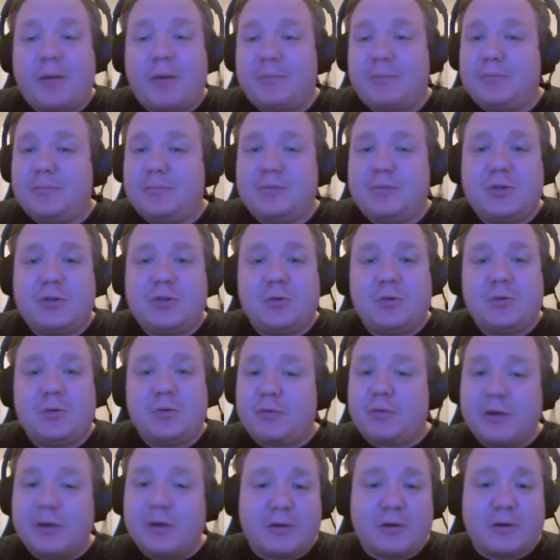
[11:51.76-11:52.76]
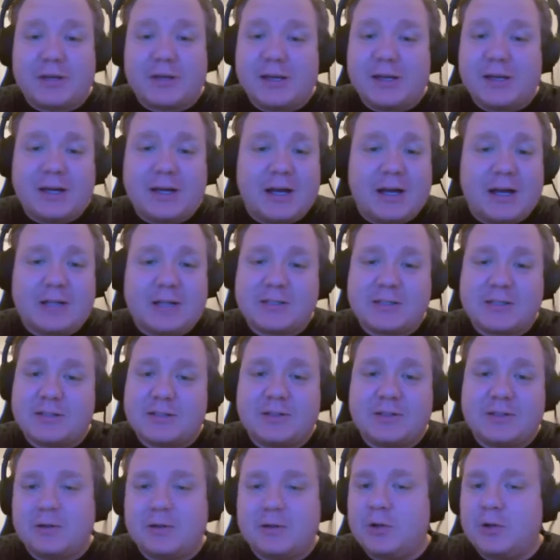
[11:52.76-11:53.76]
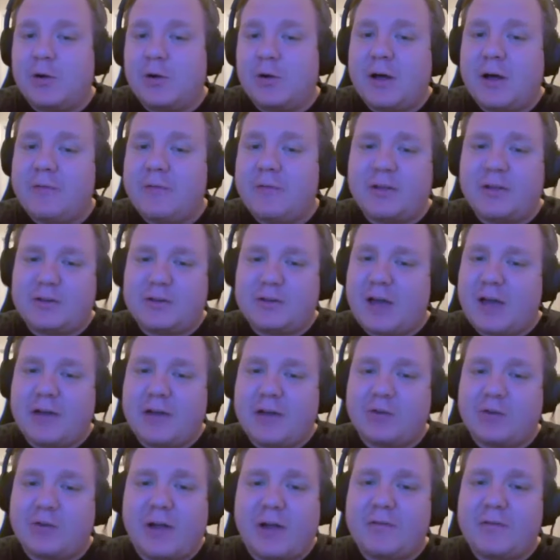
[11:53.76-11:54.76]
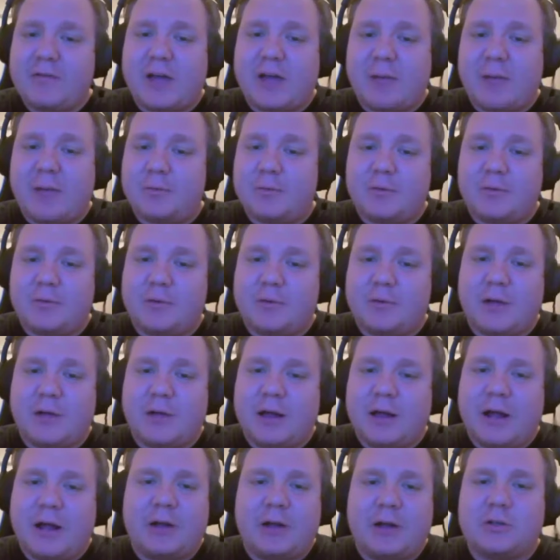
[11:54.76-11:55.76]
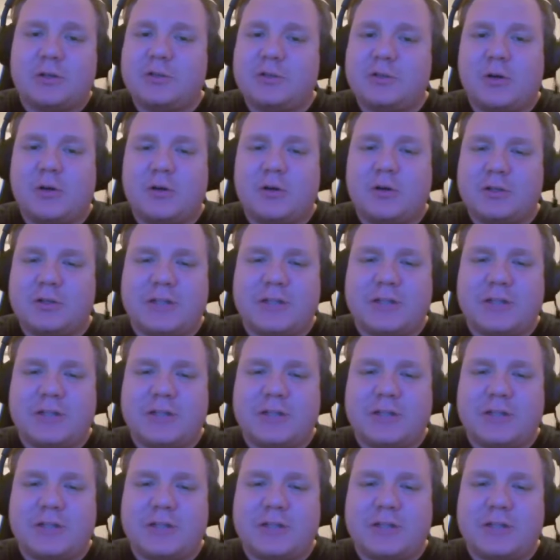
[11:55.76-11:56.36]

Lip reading: give up two or three of your key guys because you don't have that kind of draft capital. I just don't